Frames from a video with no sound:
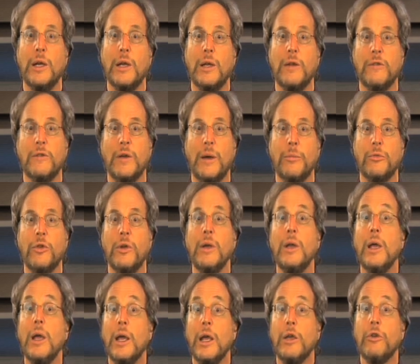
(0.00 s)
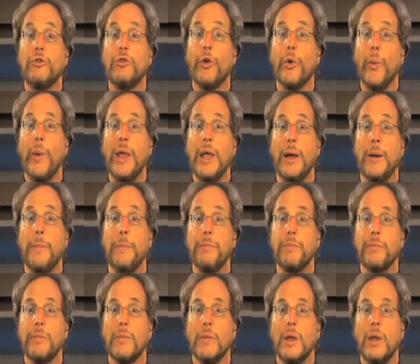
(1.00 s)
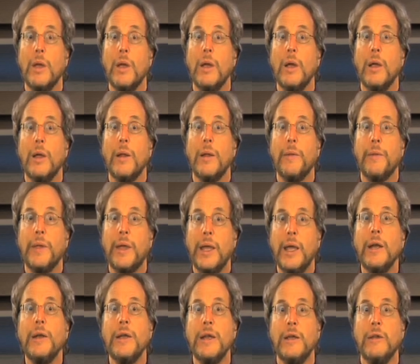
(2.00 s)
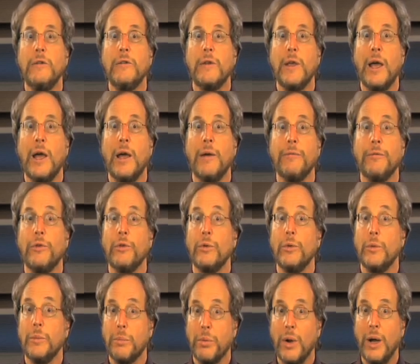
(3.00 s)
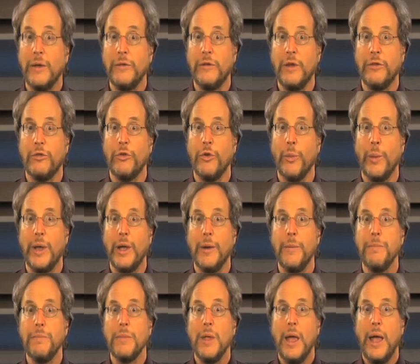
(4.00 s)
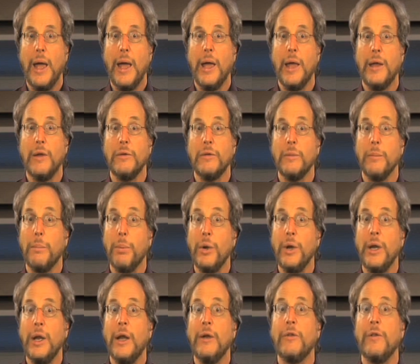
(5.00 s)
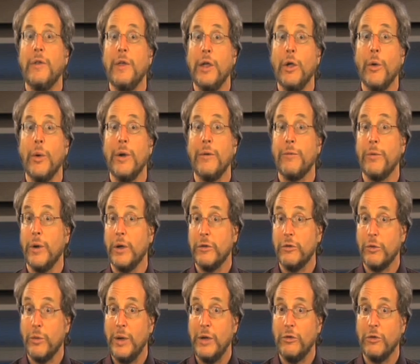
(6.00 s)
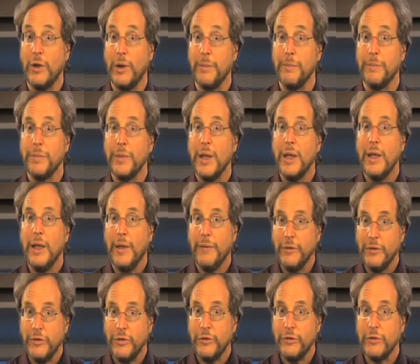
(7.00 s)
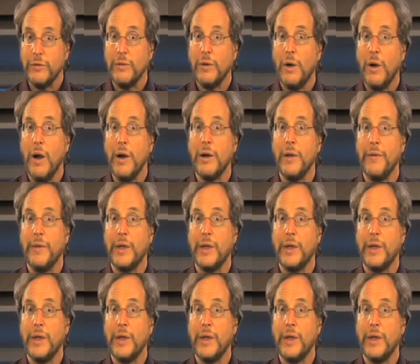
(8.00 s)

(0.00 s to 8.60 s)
consumption is urea. The kidneys have to process urea and put it into the urine for excretion. And this is hard on the